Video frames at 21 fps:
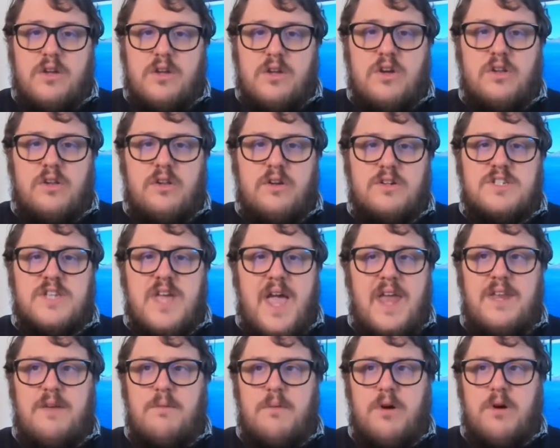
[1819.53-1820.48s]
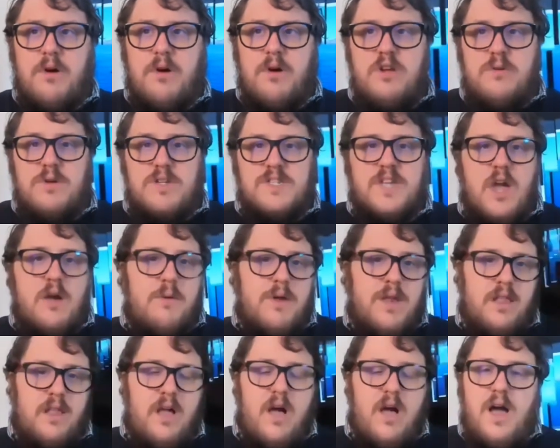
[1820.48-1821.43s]
Good luck to anyone who is
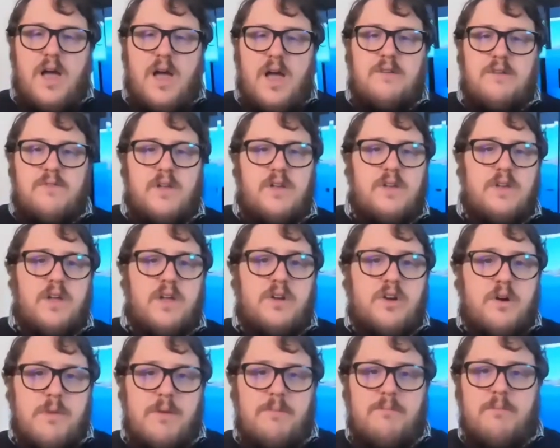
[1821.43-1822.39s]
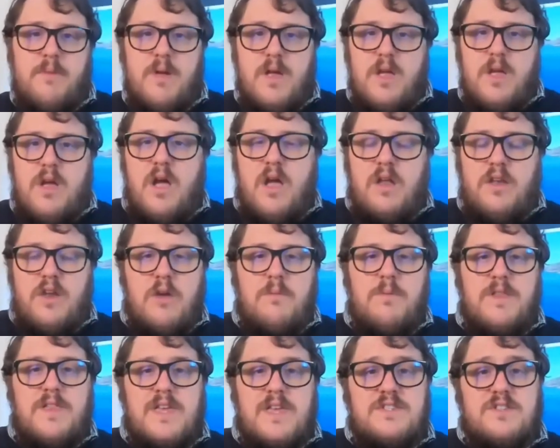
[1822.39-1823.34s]
going live and coming and
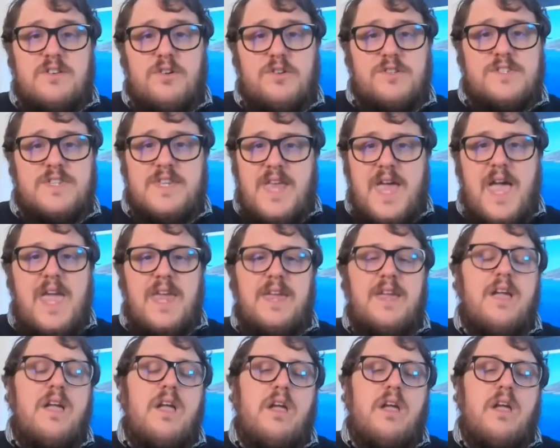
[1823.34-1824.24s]
opening their stores today.